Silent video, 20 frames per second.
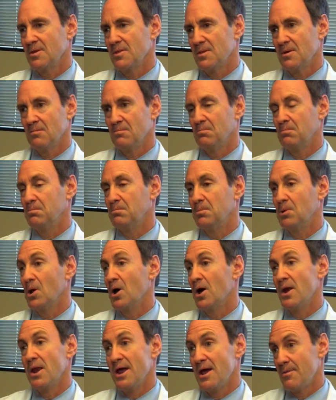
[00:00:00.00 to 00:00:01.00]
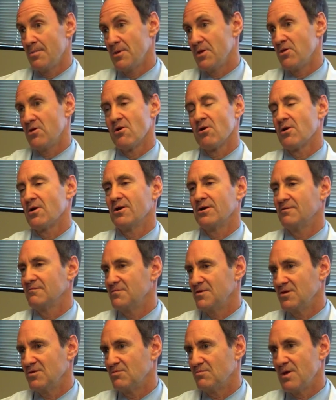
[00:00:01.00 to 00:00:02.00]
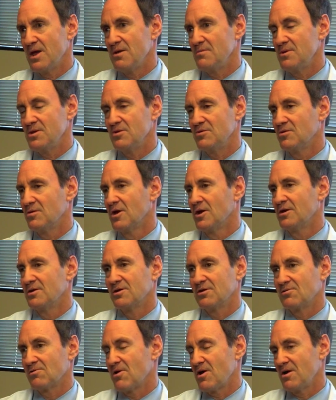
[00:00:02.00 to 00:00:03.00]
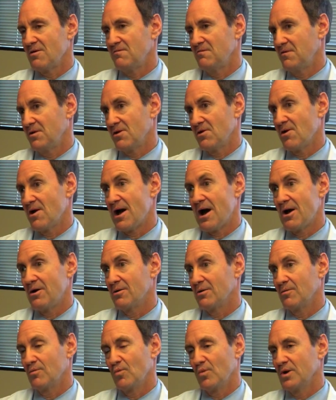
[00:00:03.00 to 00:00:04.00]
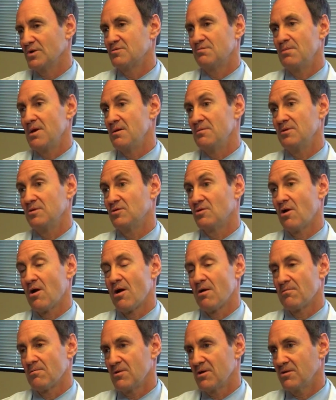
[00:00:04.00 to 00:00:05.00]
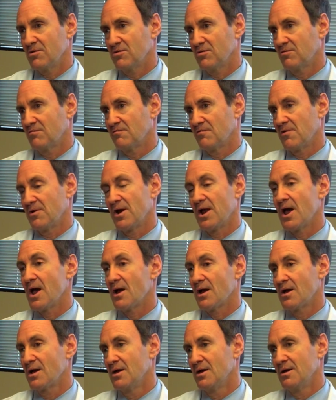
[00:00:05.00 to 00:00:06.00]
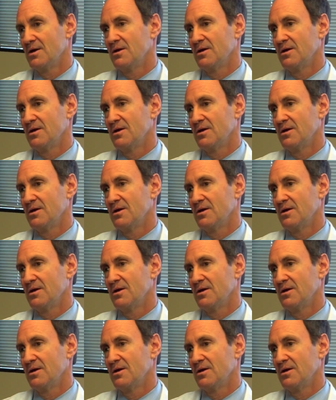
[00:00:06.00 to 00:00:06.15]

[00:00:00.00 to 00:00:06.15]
in the blood and the urine of these babies to try to figure out which babies are at risk for NEC,